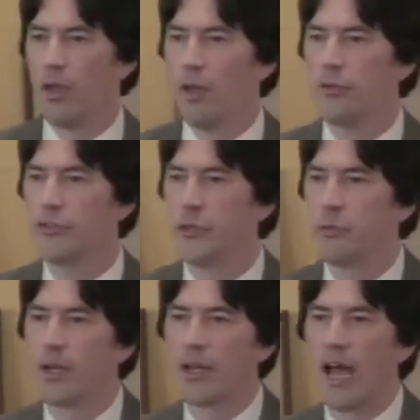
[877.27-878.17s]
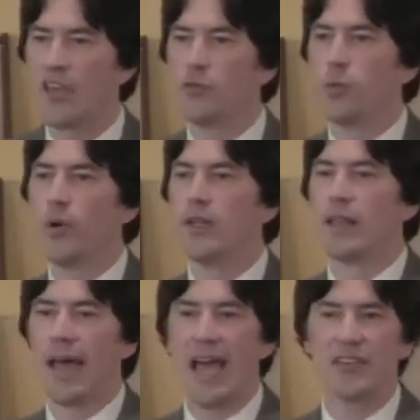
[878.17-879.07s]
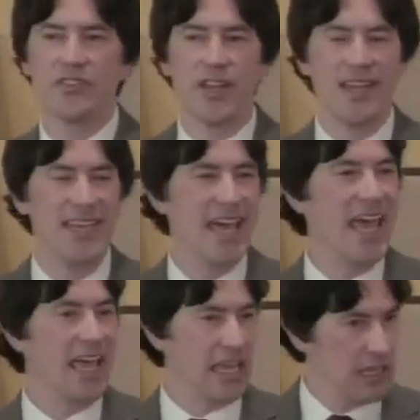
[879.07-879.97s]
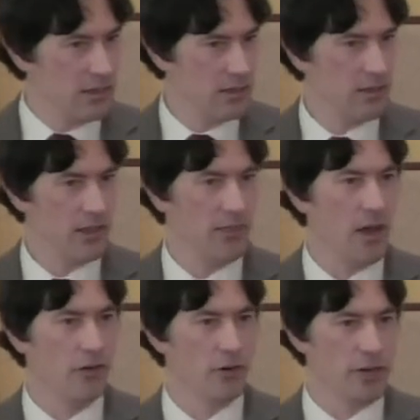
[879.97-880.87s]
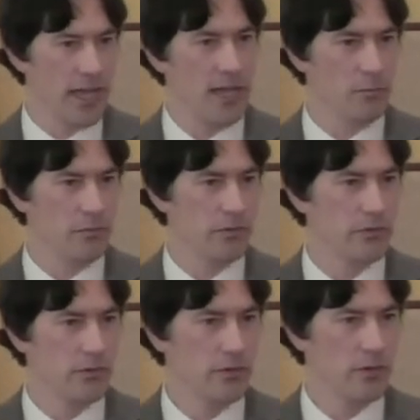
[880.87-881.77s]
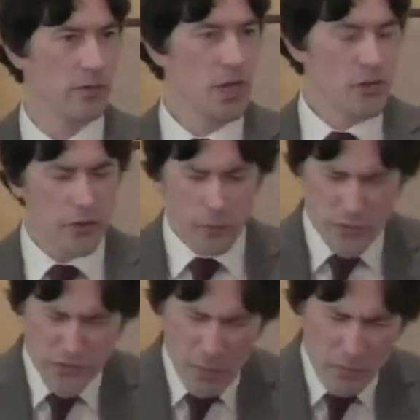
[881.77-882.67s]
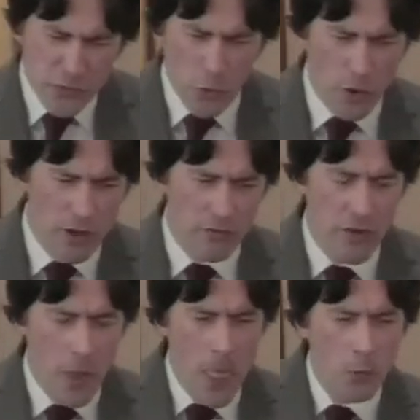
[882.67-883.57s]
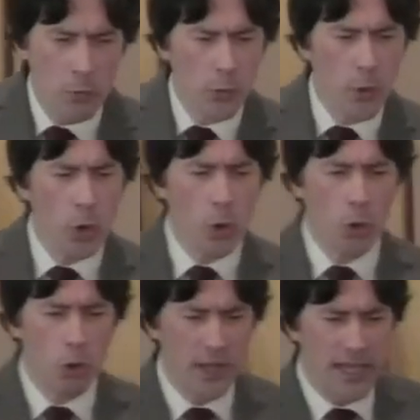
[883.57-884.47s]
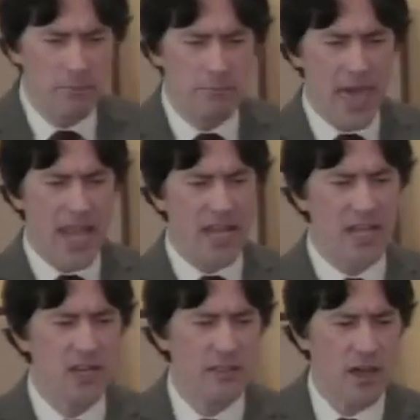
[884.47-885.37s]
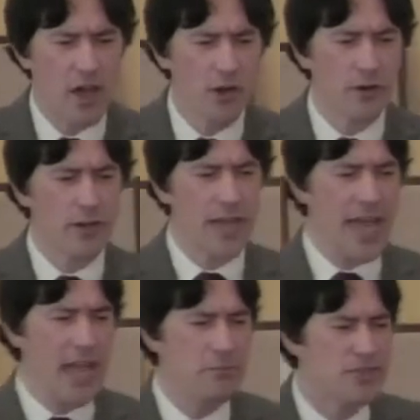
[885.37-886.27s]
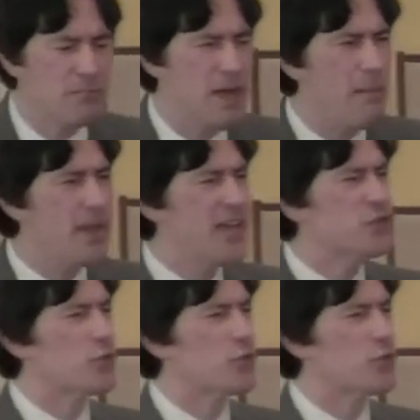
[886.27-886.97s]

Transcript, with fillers: who she realized wouldn't last a day in the Hunger Games. So there was some sort of rule embedded into the Hunger Games, and maybe it's